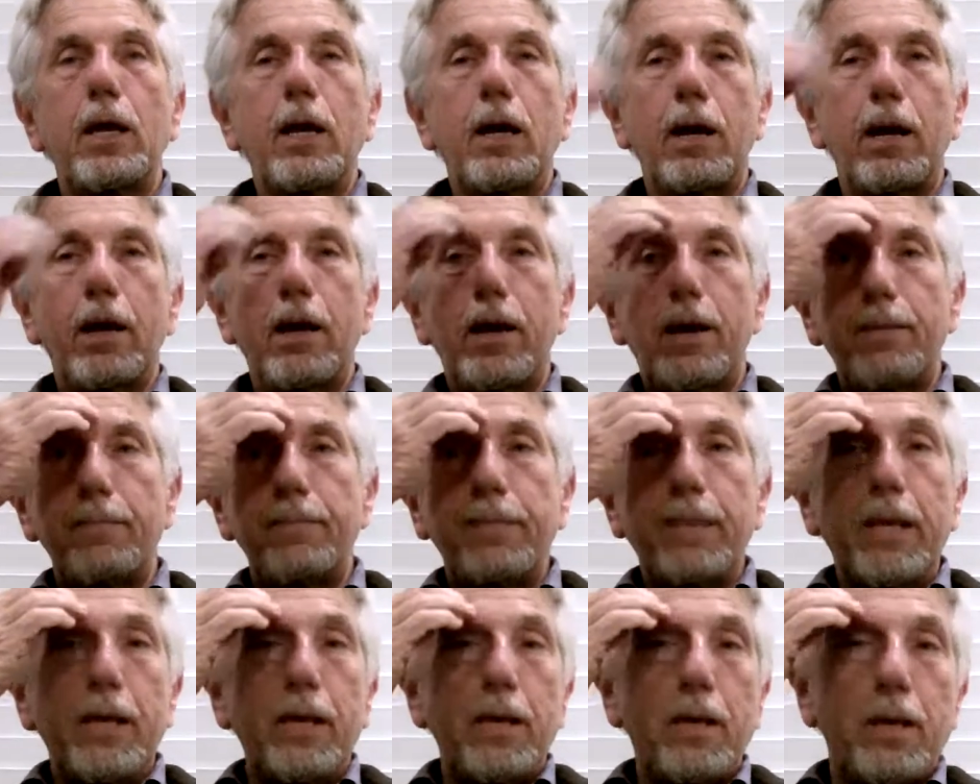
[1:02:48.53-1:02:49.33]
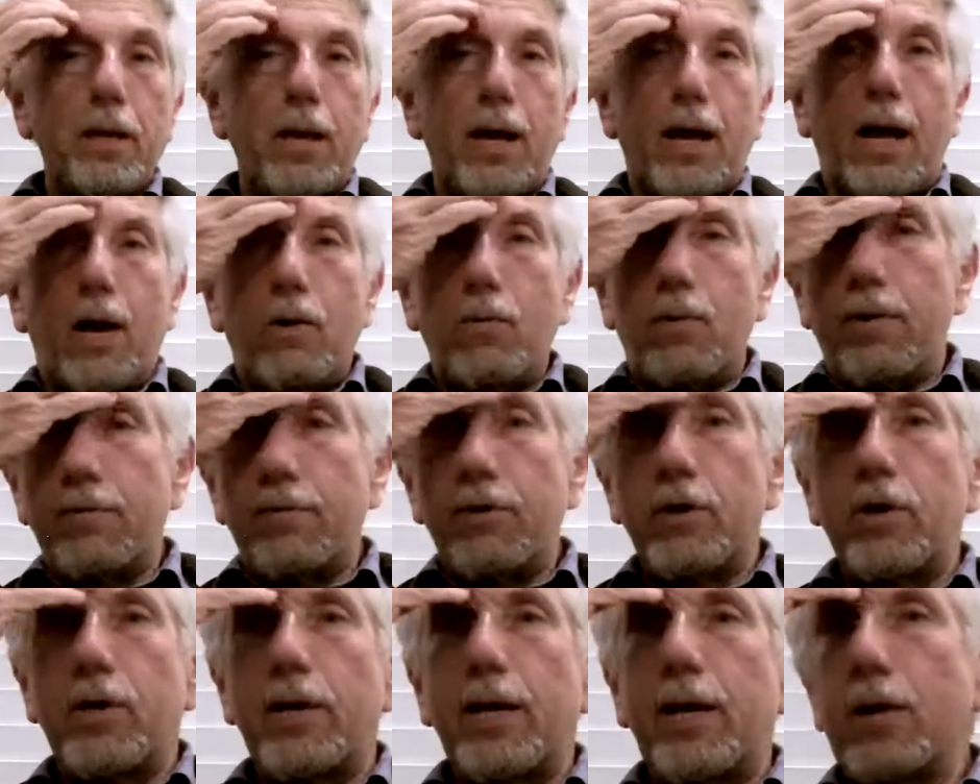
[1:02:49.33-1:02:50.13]
Uh,
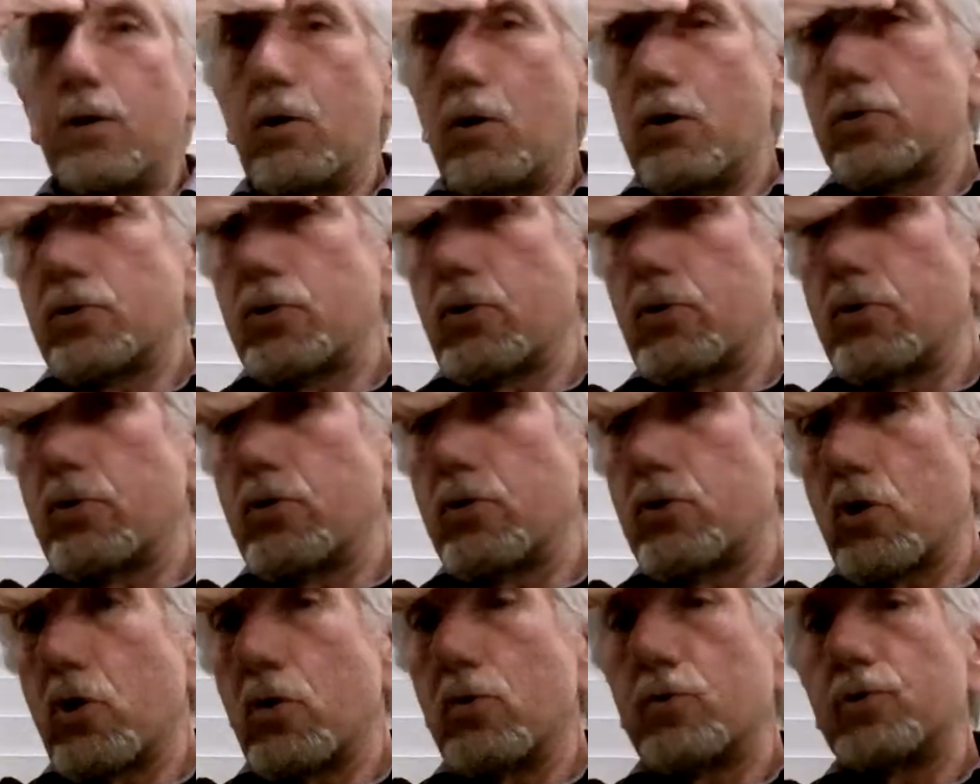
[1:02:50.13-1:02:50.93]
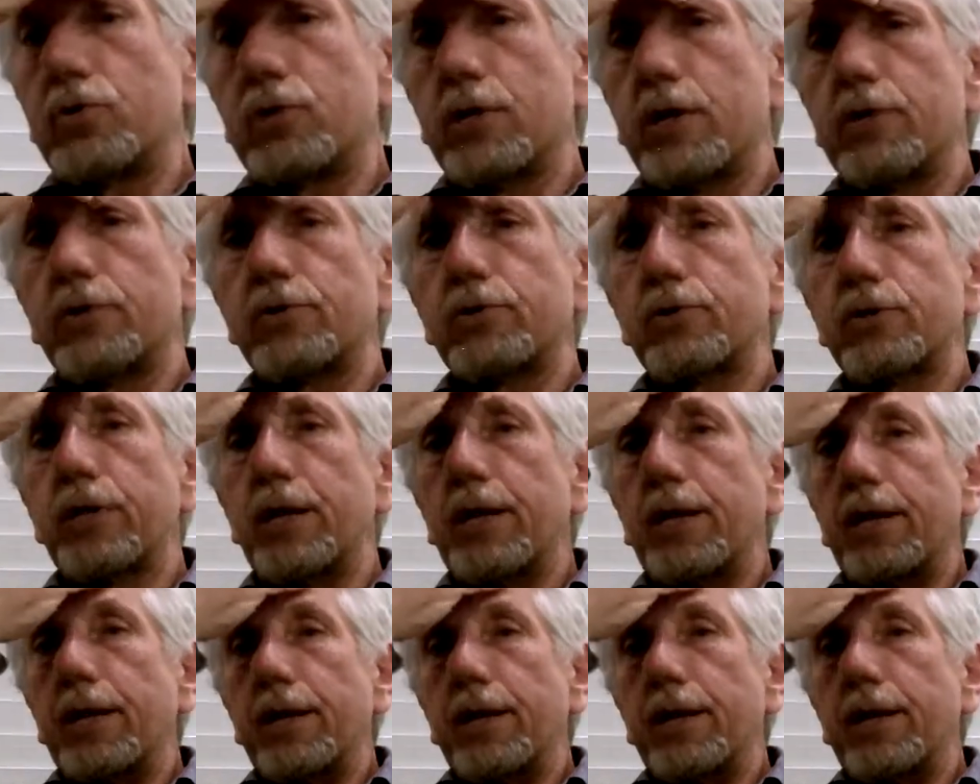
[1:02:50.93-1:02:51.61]
however, it also shows us